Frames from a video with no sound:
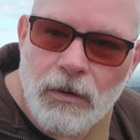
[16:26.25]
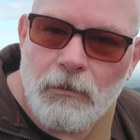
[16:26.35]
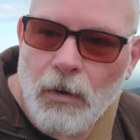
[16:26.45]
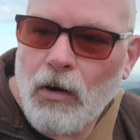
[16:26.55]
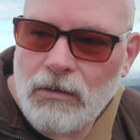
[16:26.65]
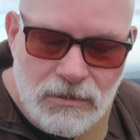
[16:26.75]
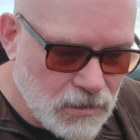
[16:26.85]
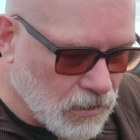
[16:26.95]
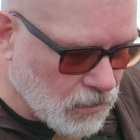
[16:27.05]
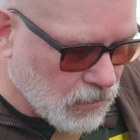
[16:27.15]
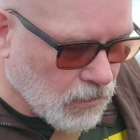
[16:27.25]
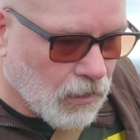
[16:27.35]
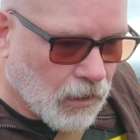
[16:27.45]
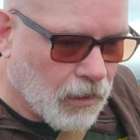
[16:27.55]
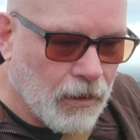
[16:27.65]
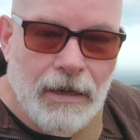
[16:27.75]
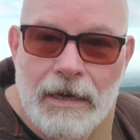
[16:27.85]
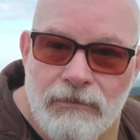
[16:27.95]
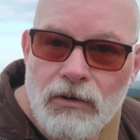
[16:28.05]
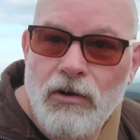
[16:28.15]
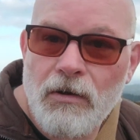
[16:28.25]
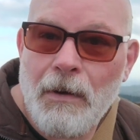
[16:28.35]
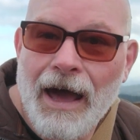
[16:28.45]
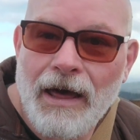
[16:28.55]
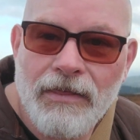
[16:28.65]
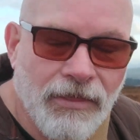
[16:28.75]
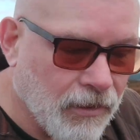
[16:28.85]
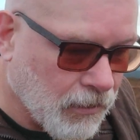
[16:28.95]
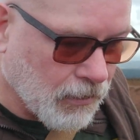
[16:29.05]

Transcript: bogs even on a path.